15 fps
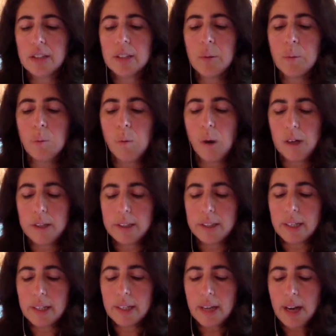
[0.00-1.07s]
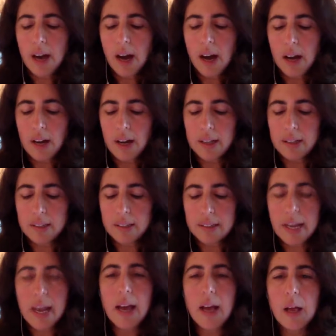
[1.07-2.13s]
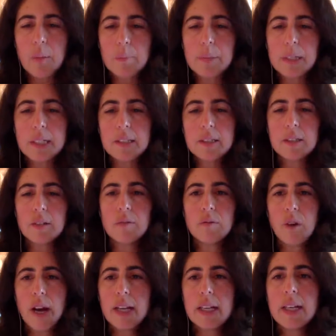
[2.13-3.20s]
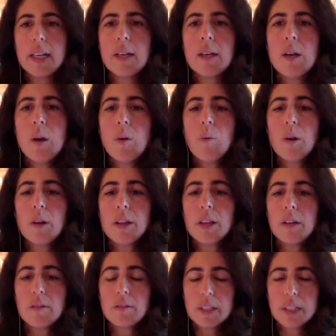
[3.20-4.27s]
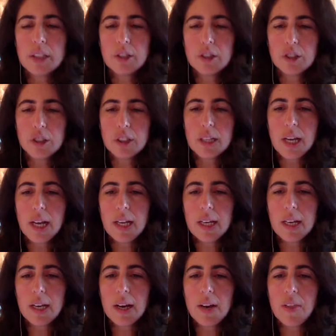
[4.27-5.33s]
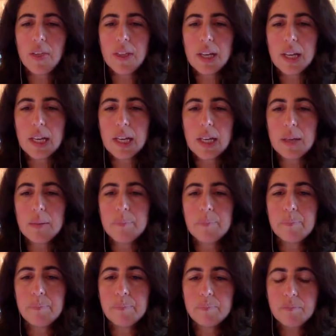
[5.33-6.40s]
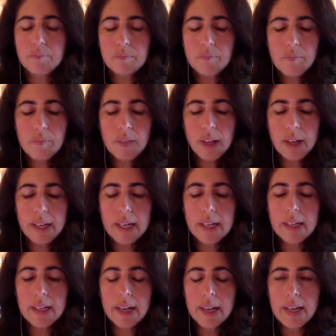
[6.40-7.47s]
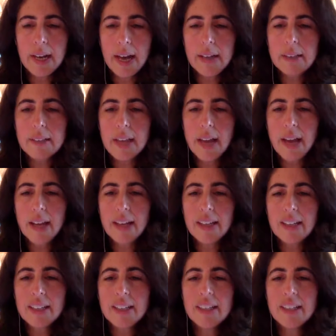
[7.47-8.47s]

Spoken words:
It wasn't a stale piece of writing where they're regurgitating a theme in an essay.